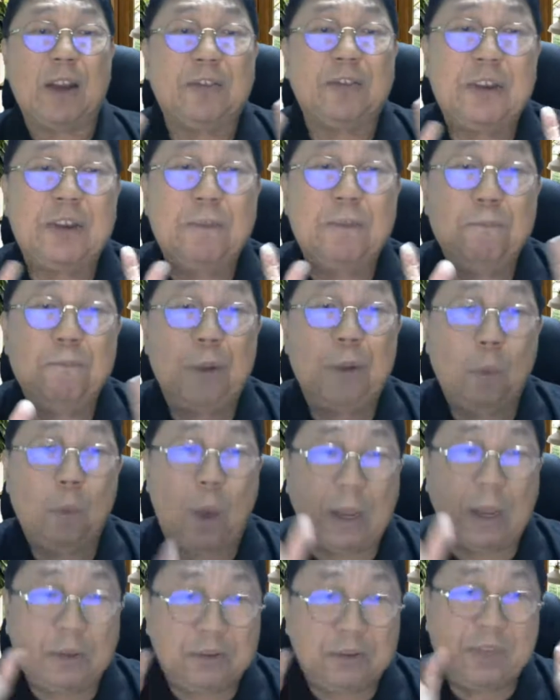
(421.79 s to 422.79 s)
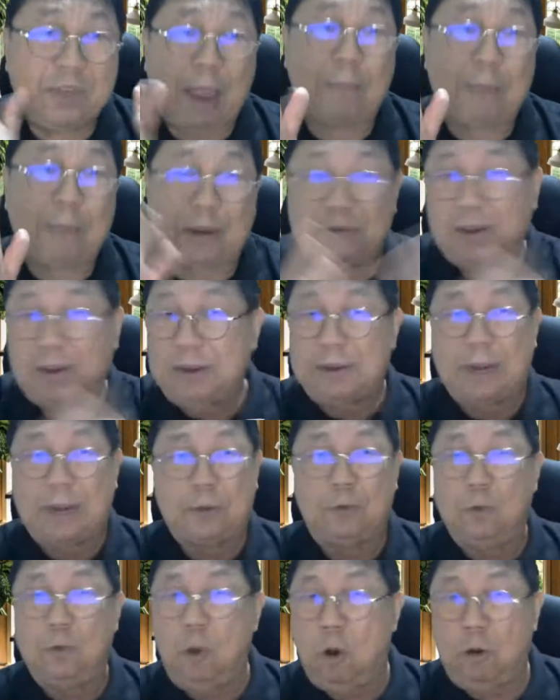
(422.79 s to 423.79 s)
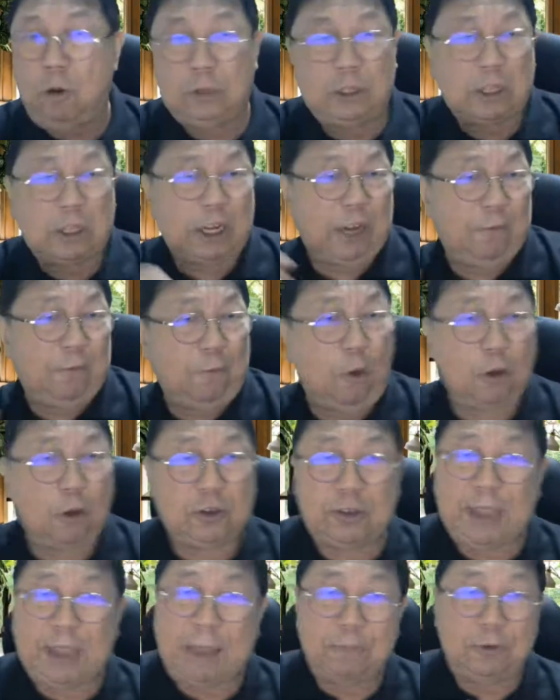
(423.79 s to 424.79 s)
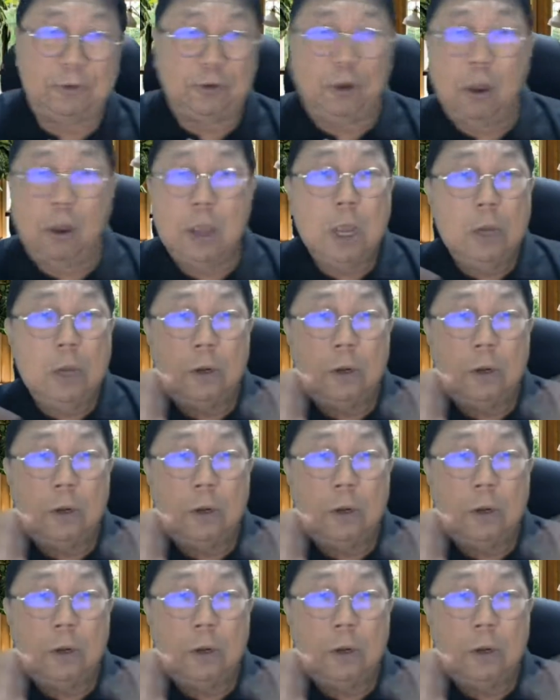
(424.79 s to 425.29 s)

simple. One step, that's it. There's no 3, 4 steps, No.